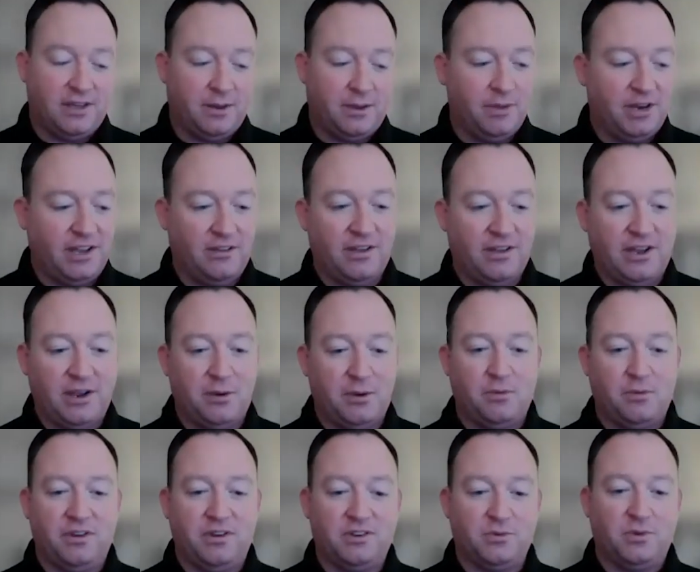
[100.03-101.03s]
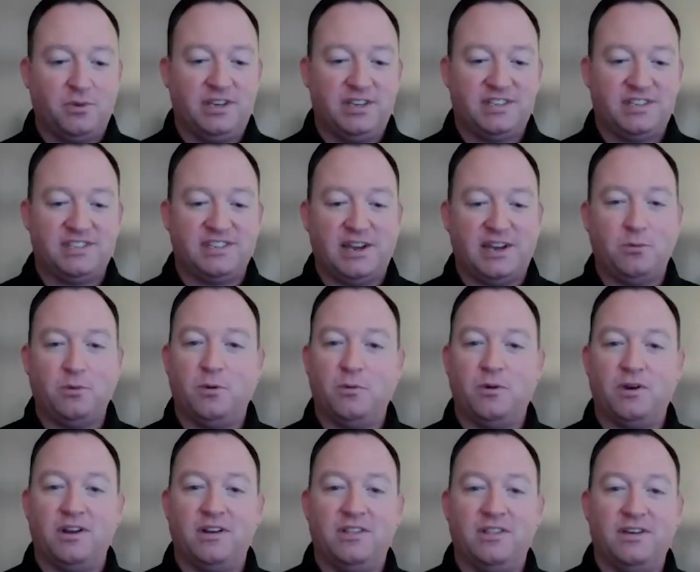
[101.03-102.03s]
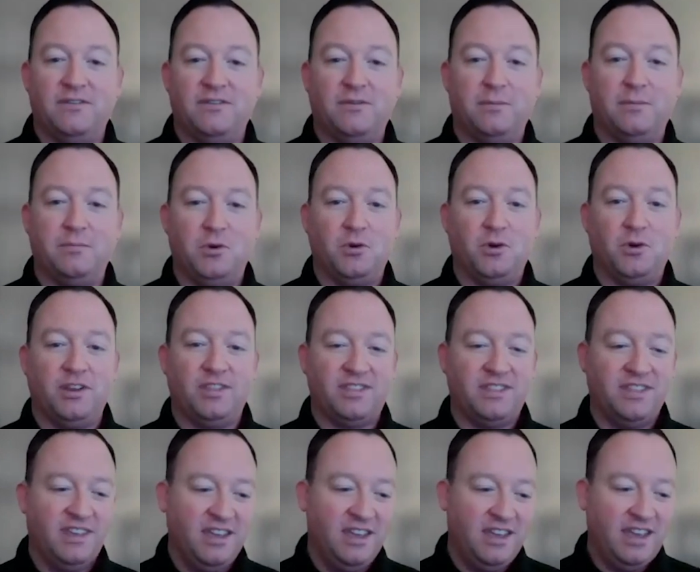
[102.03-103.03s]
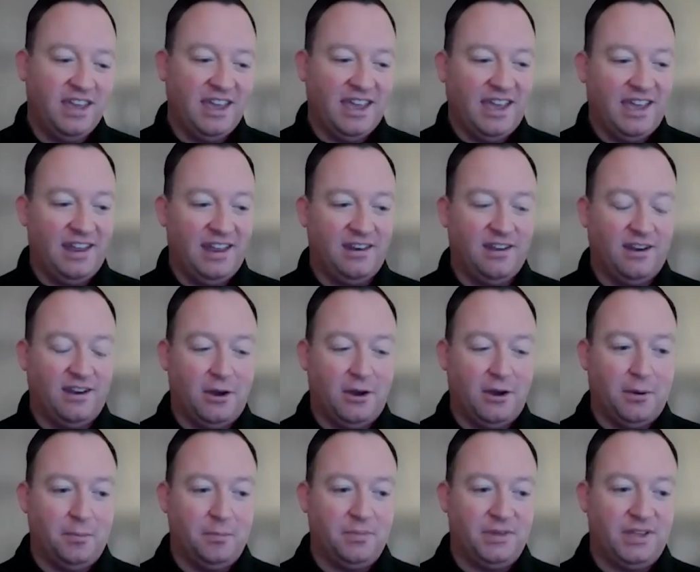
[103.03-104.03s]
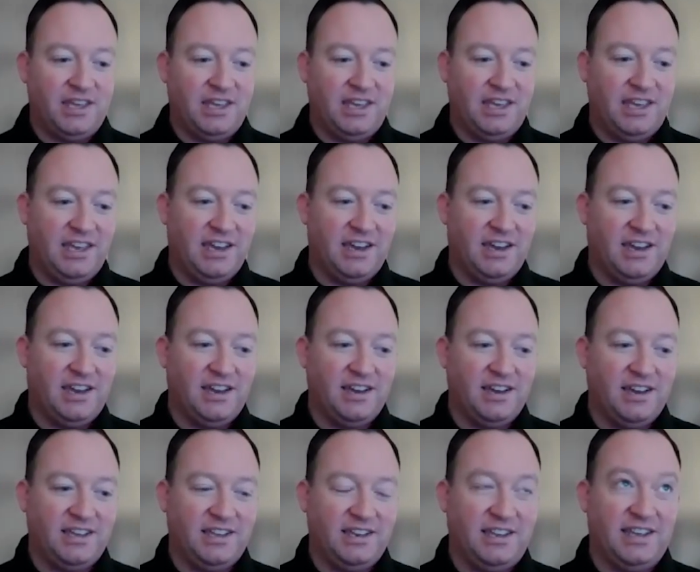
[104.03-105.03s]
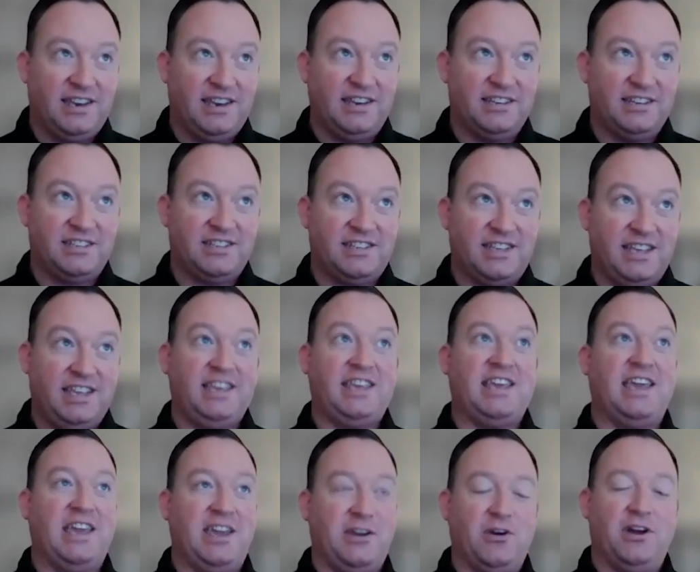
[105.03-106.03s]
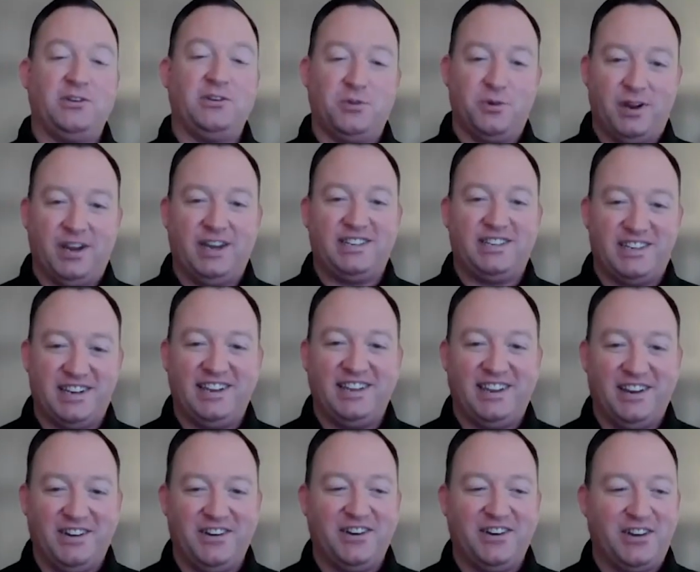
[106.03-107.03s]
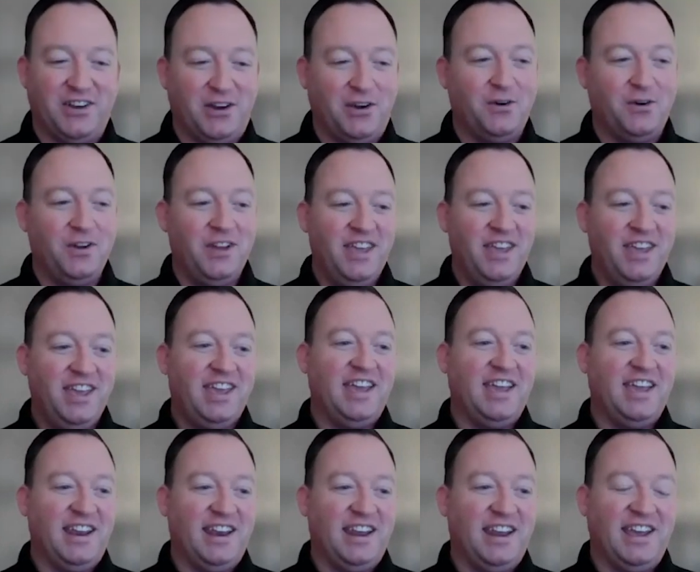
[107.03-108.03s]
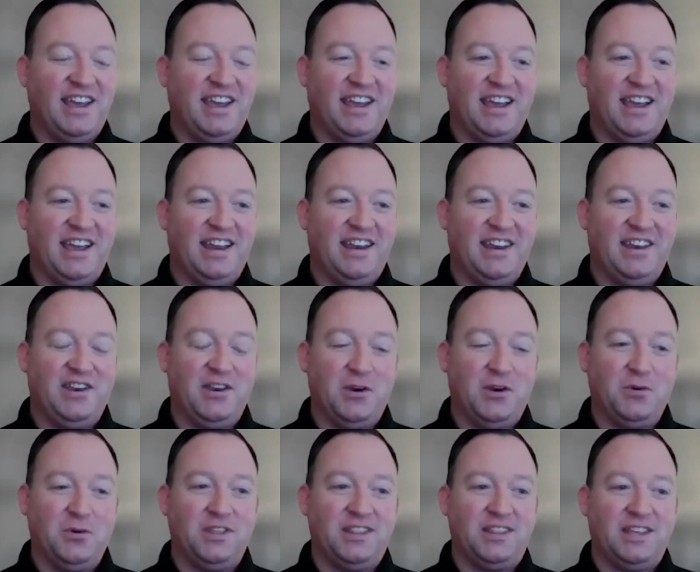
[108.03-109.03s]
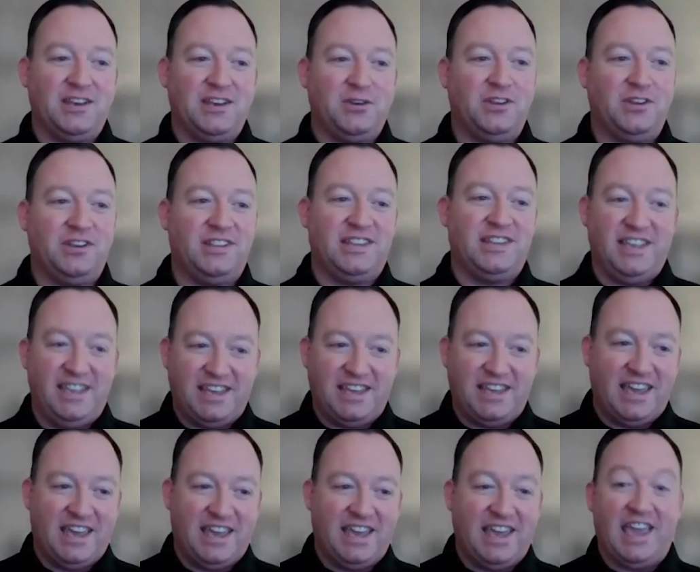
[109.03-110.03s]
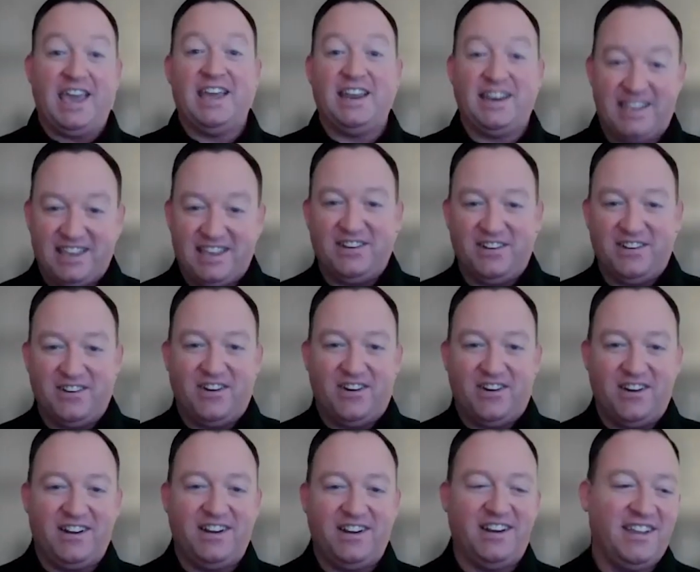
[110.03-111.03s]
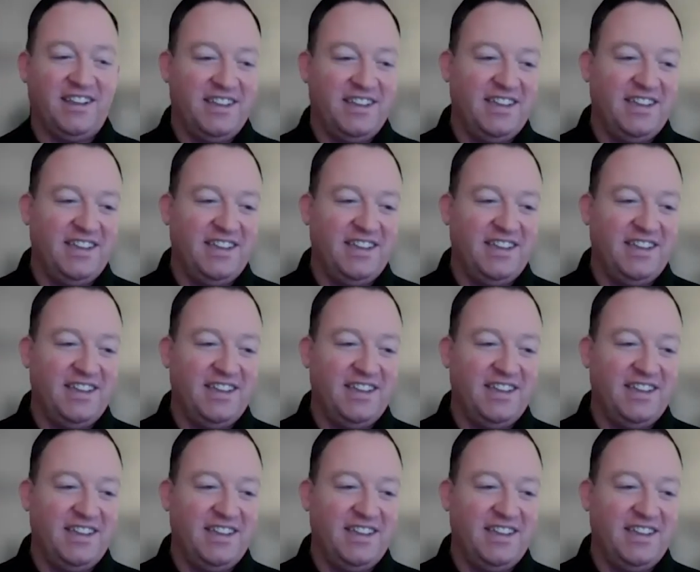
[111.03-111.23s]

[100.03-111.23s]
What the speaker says: I'm in Alhambra as we decide where we're going to live up north. And he did his TK graduation a year ago, and I didn't know that they did TK and kindergarten.